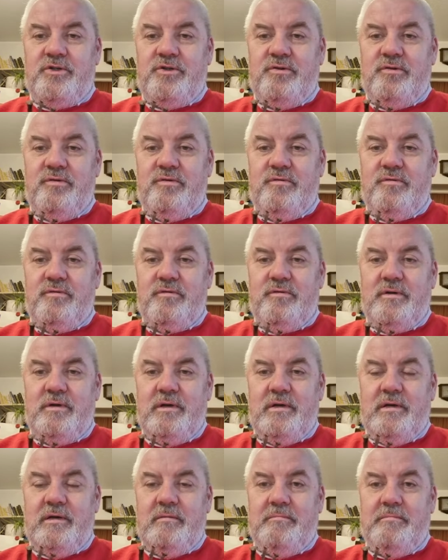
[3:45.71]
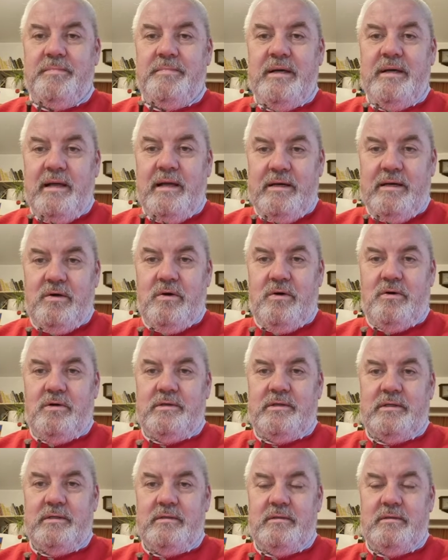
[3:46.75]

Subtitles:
to be like God.